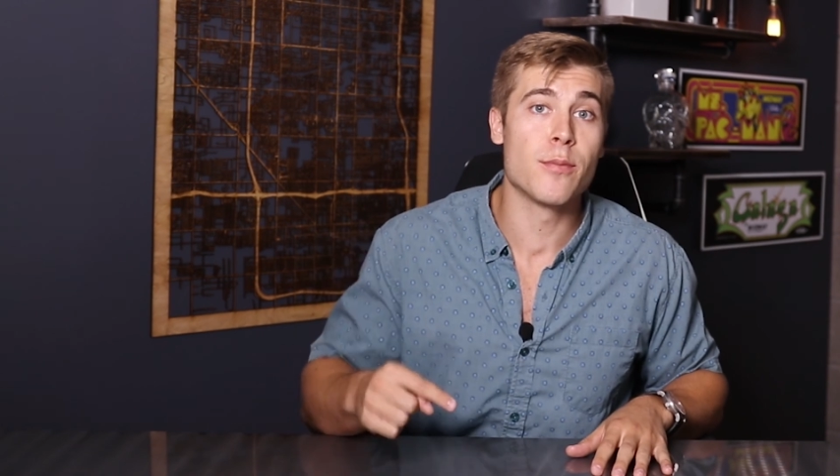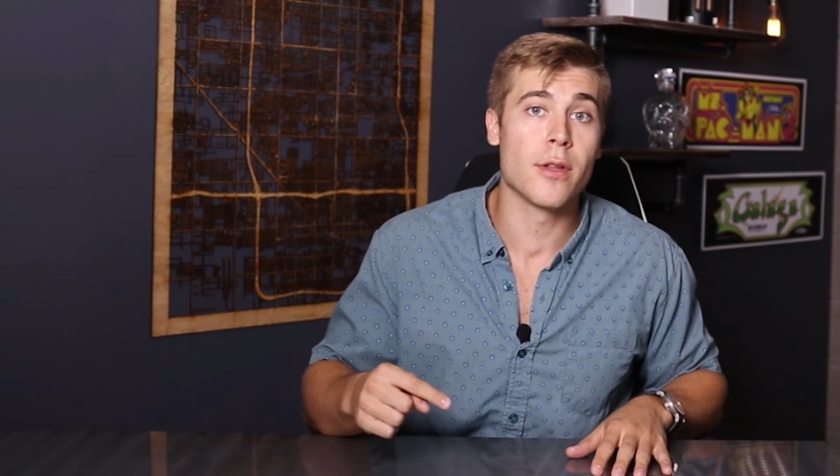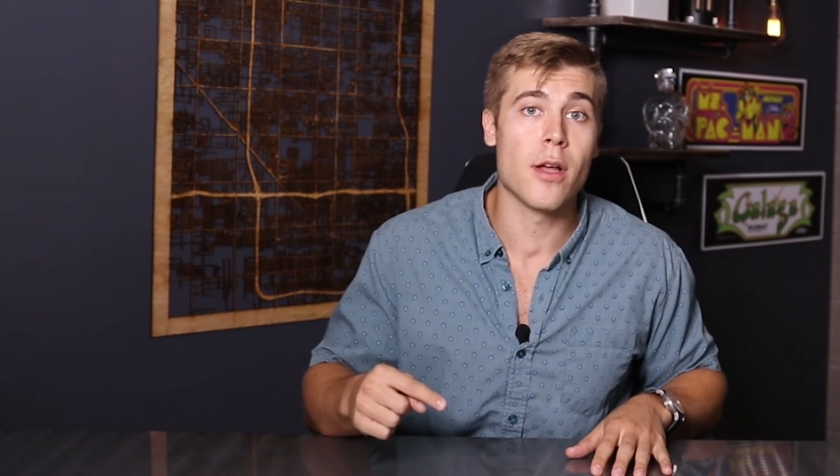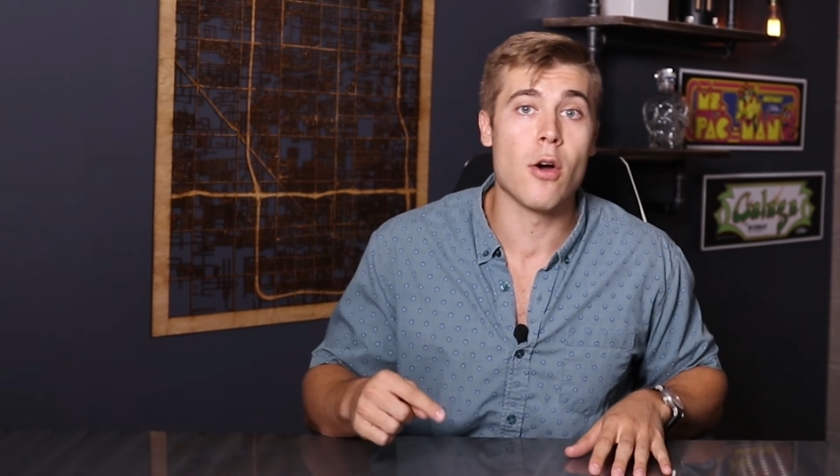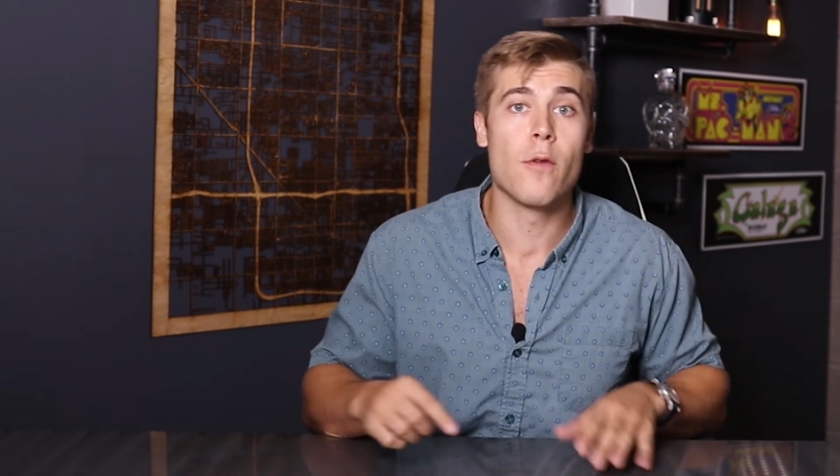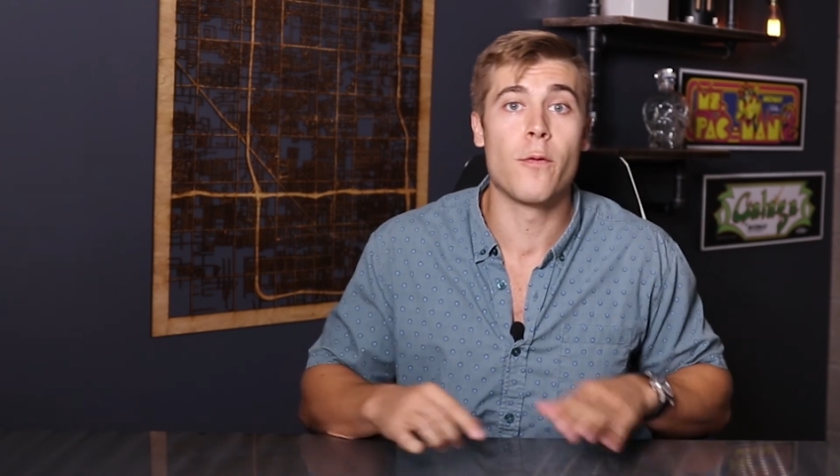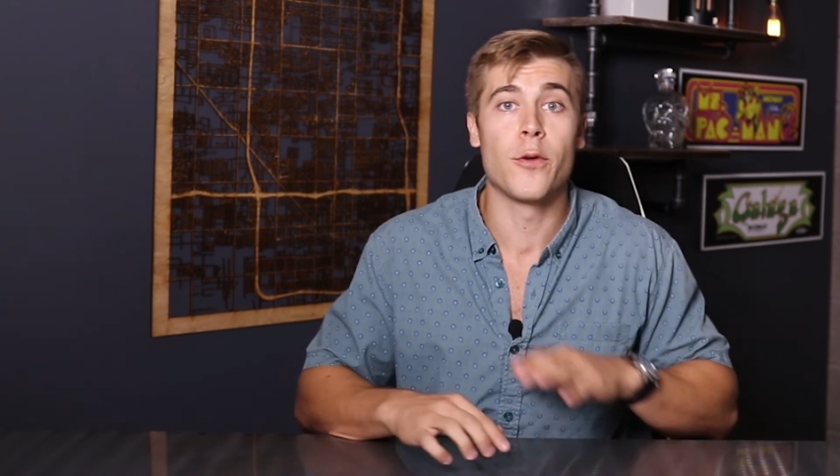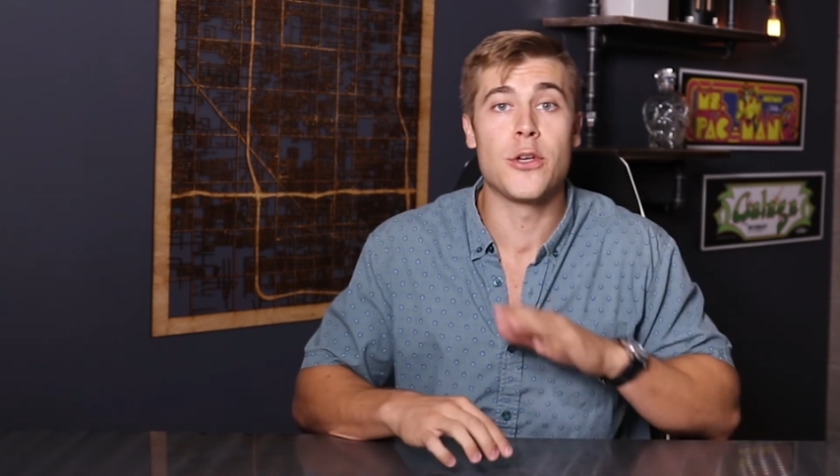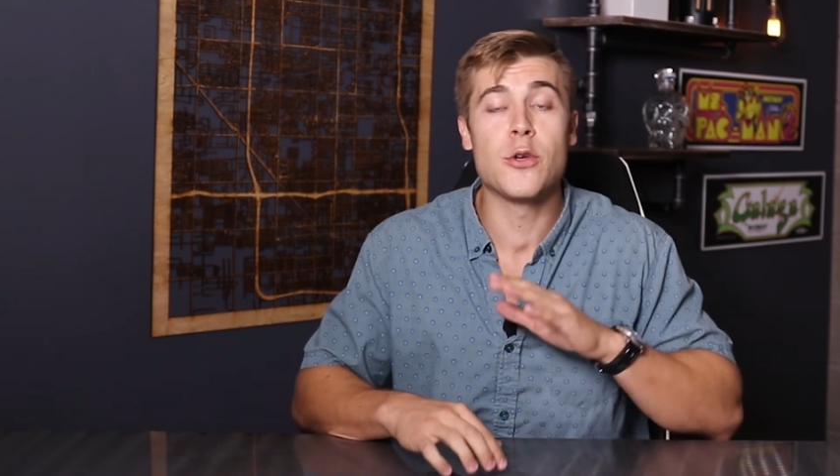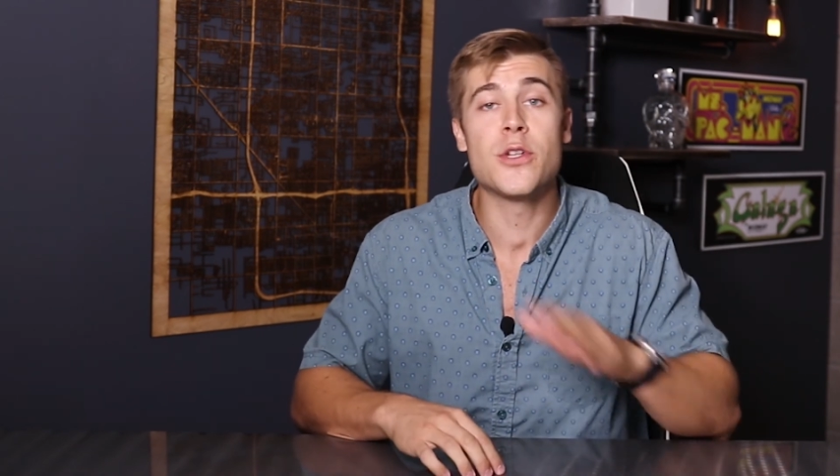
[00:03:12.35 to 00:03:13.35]
below for
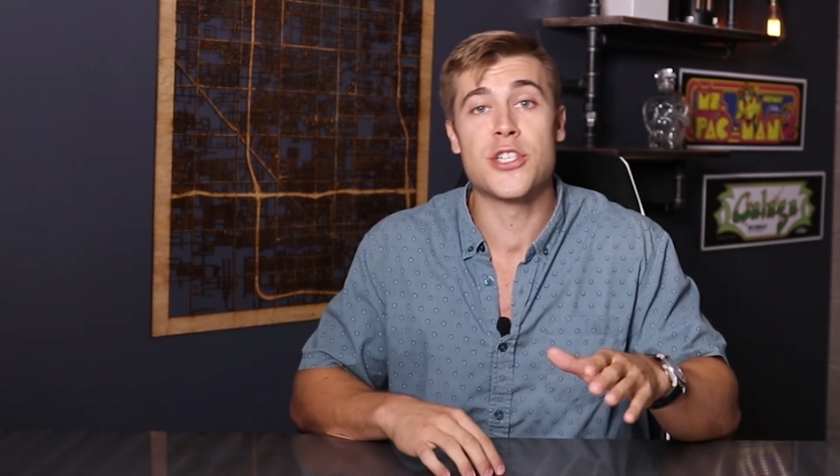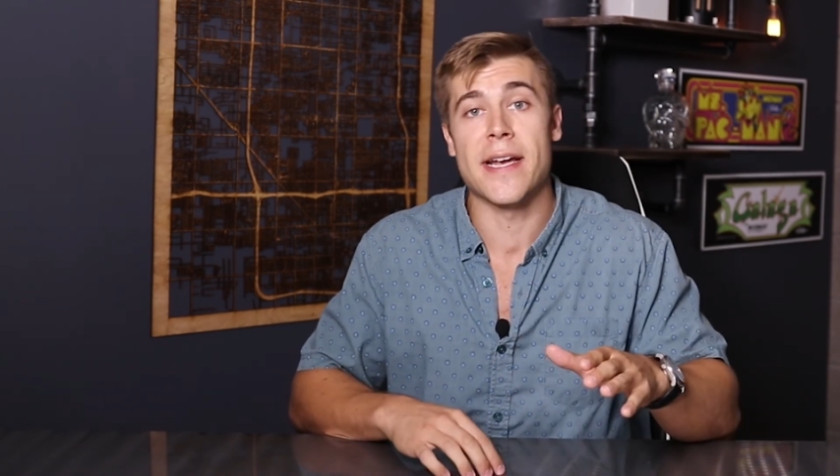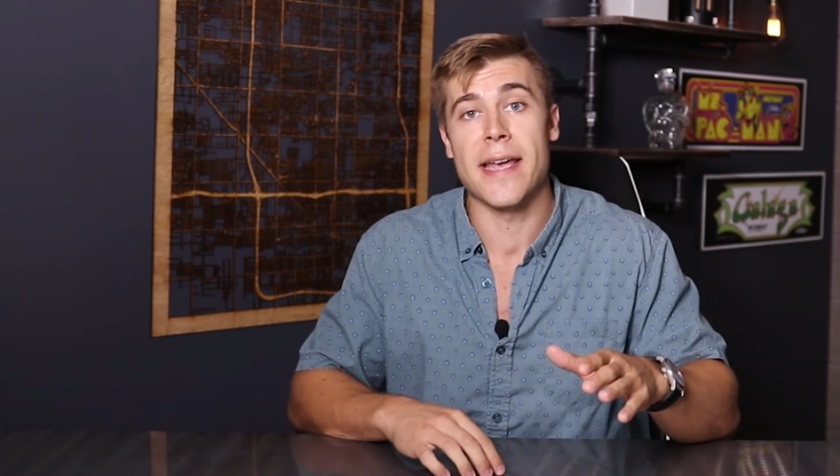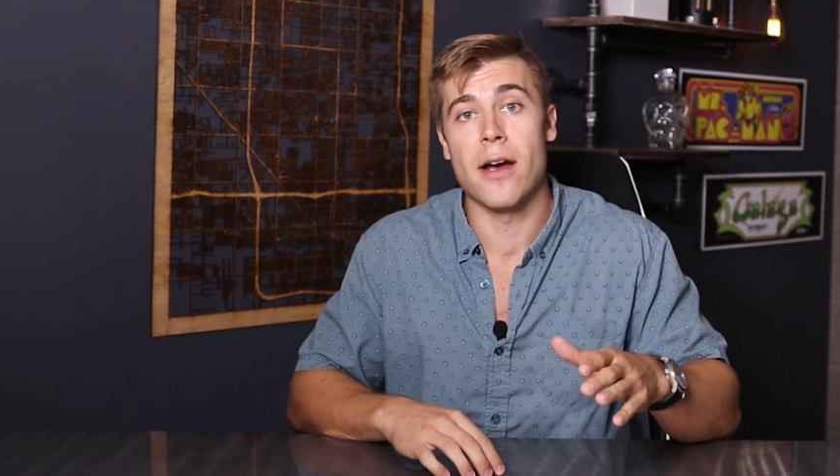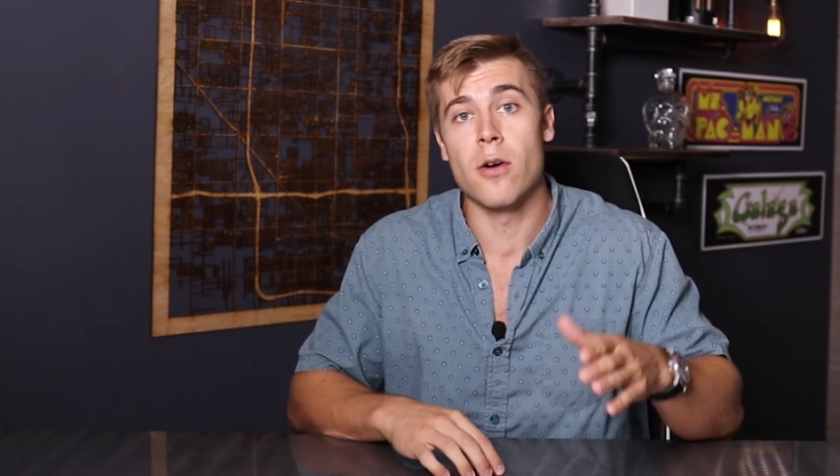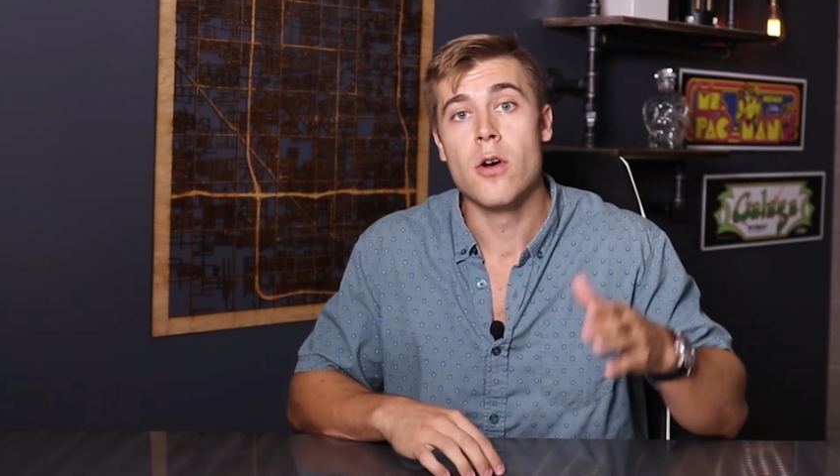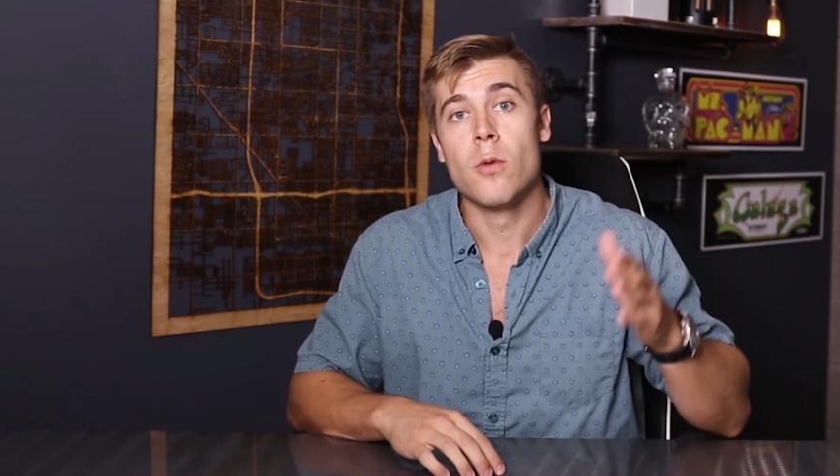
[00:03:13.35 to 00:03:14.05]
you to check out